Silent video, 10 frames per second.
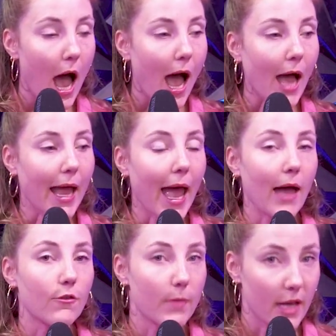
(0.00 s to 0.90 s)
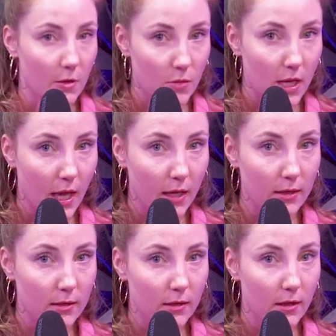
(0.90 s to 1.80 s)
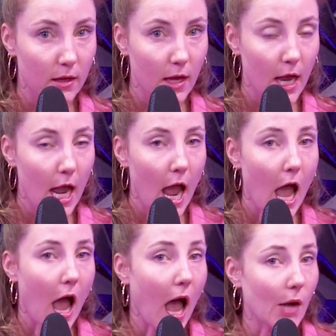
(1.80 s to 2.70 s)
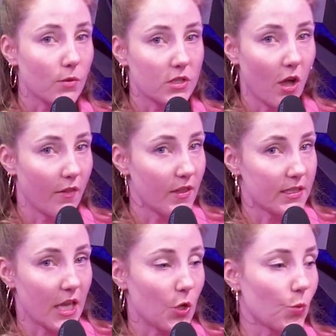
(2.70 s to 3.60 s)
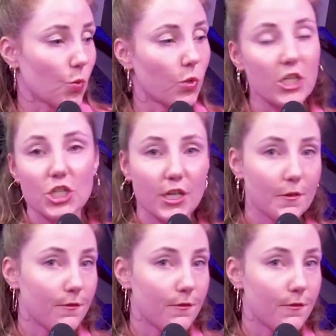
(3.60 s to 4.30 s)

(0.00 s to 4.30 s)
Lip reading: I have my MBA. I was on this like rigid,